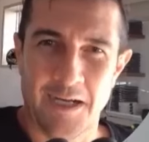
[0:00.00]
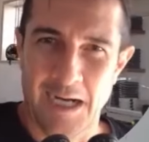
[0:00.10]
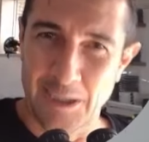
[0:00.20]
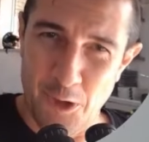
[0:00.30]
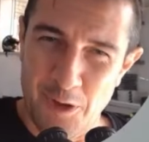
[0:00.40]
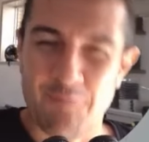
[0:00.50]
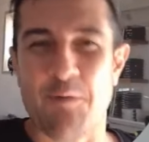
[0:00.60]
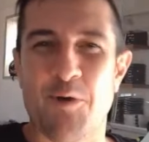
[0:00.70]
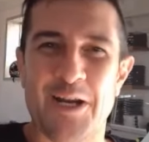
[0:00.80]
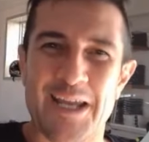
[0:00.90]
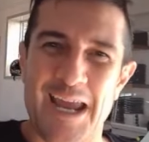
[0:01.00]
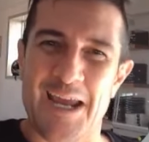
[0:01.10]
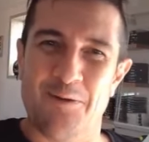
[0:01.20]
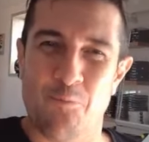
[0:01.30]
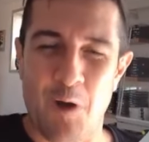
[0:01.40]
Hello everybody
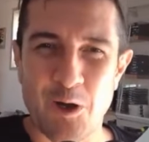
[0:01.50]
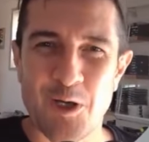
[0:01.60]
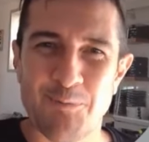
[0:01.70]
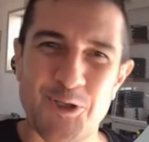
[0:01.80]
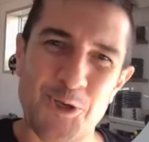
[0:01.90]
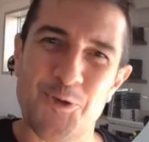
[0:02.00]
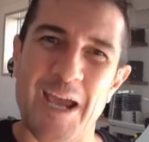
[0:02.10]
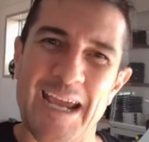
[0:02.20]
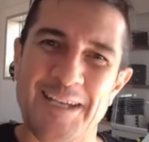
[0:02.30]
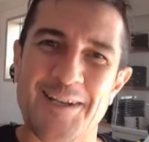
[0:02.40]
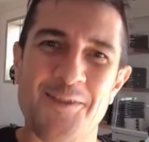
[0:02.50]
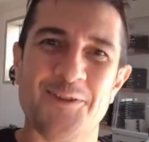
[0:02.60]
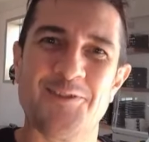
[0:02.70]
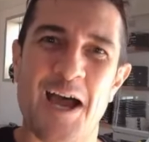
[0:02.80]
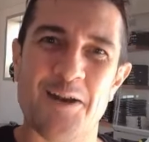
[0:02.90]
and welcome to another
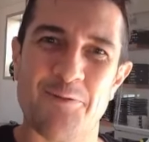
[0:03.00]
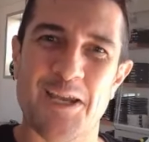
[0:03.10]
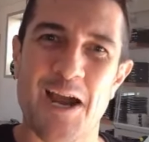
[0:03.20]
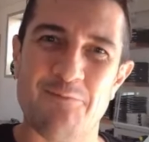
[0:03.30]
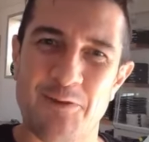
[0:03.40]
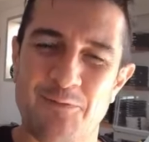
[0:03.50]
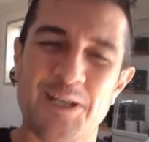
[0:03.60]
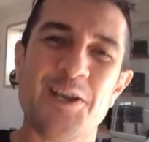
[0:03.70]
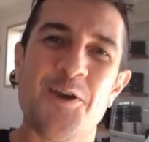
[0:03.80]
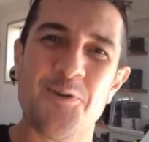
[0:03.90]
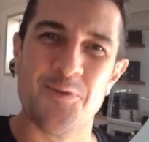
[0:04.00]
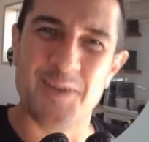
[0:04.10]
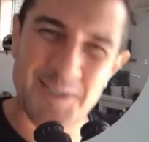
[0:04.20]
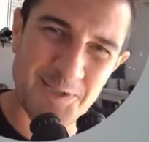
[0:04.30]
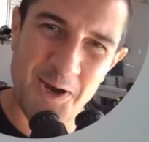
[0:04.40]
data recovery video.
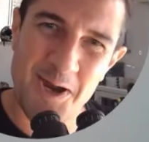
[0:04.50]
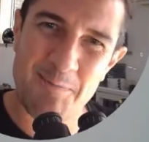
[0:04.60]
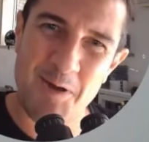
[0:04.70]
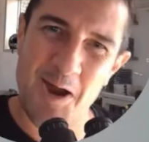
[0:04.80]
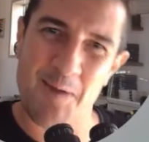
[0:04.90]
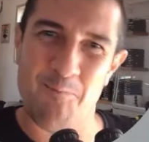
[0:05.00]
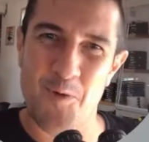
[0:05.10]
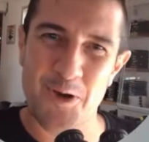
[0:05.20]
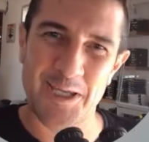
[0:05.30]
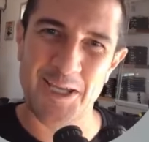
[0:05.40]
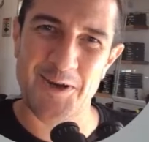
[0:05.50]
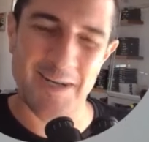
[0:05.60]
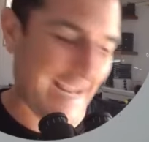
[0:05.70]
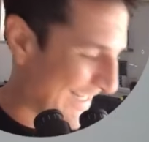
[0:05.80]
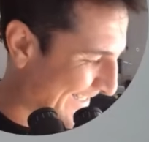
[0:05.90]
This time I'm working on
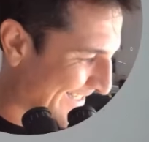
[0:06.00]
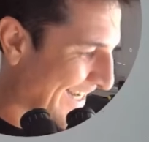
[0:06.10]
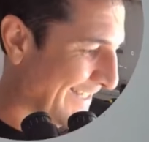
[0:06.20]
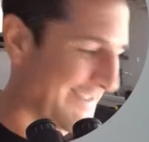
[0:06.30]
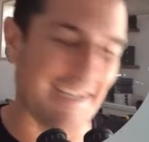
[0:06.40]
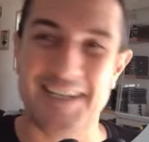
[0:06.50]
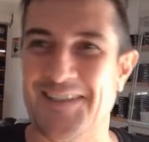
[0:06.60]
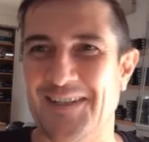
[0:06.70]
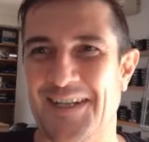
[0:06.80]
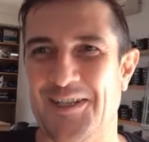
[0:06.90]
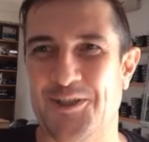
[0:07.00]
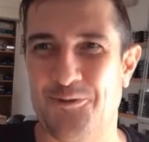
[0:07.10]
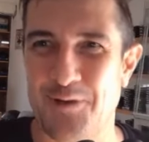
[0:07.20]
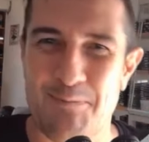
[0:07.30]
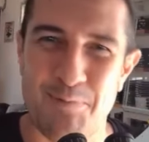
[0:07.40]
a SANDISK
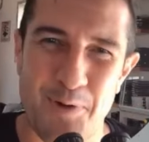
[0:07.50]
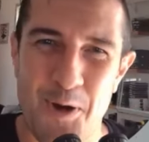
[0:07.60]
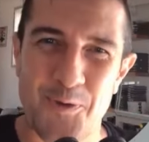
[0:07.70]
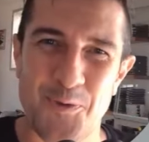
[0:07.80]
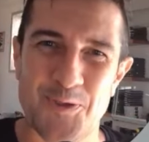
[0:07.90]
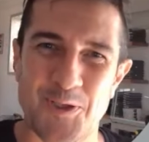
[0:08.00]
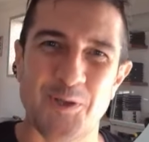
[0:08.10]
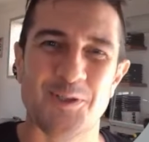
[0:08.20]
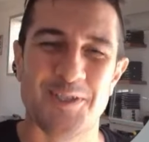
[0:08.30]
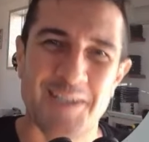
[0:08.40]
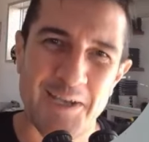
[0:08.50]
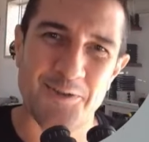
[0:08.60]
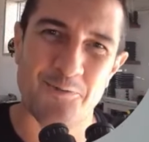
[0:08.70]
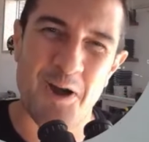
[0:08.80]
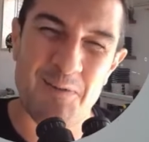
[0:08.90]
Extreme Pro solid state
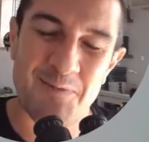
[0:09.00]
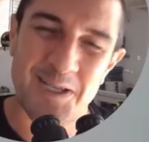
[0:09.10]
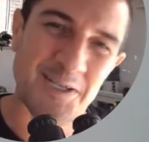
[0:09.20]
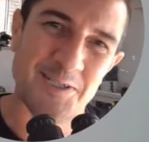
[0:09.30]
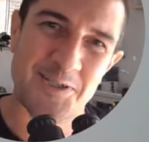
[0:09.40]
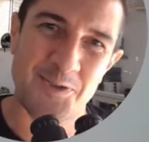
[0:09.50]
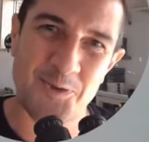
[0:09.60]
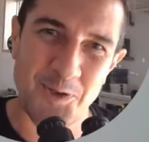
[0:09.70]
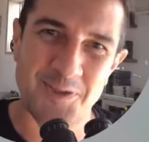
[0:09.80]
drive that is not